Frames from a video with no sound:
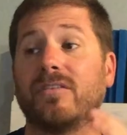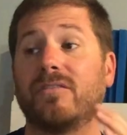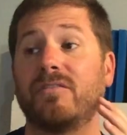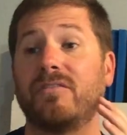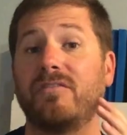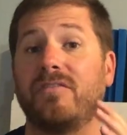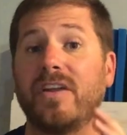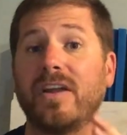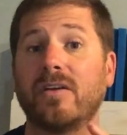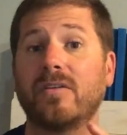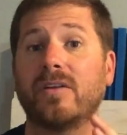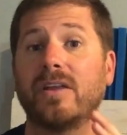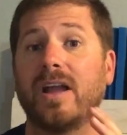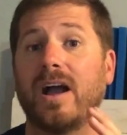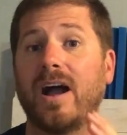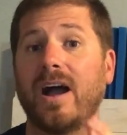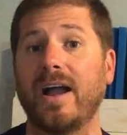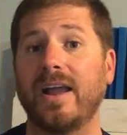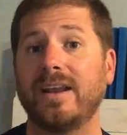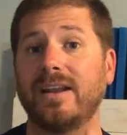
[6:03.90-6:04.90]
very
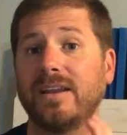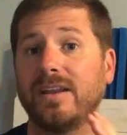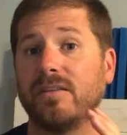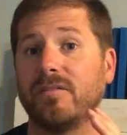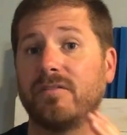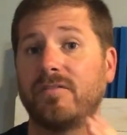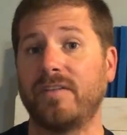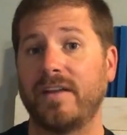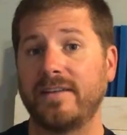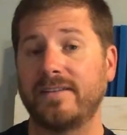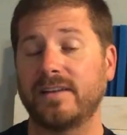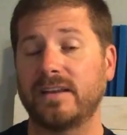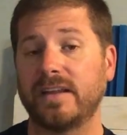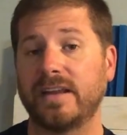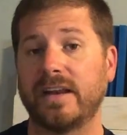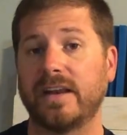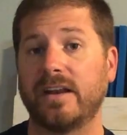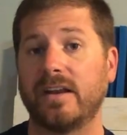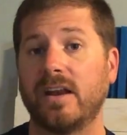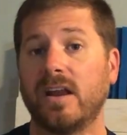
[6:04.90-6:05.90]
highly
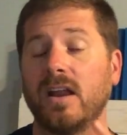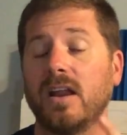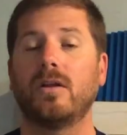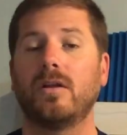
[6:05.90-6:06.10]
ventilated